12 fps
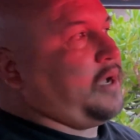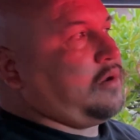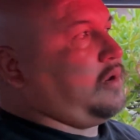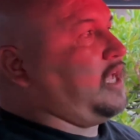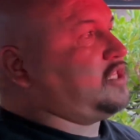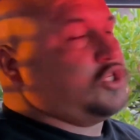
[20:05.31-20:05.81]
I
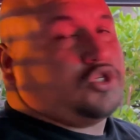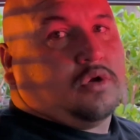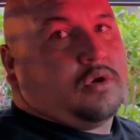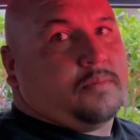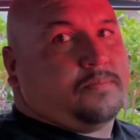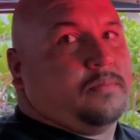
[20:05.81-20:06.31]
don't like to
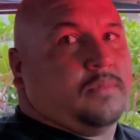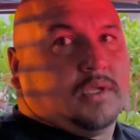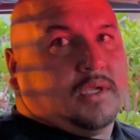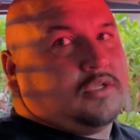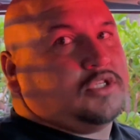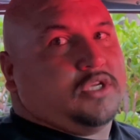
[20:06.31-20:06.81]
show up
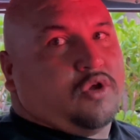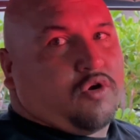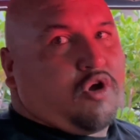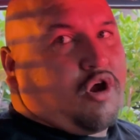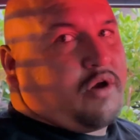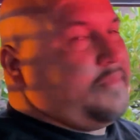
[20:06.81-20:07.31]
to no
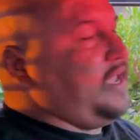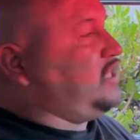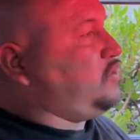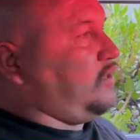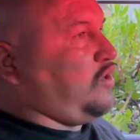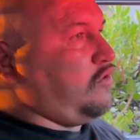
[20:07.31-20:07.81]
car
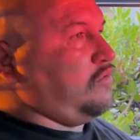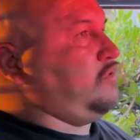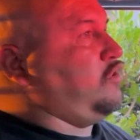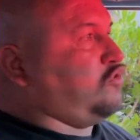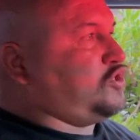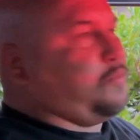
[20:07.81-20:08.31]
meets with
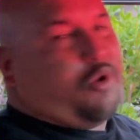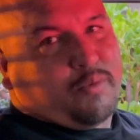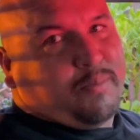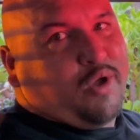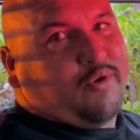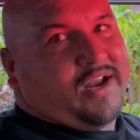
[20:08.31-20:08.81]
no smoke
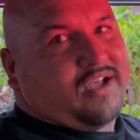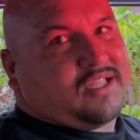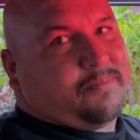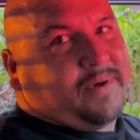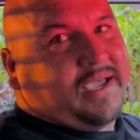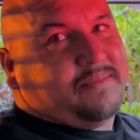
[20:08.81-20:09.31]
blowing out
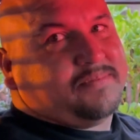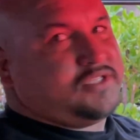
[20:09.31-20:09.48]
the pipes.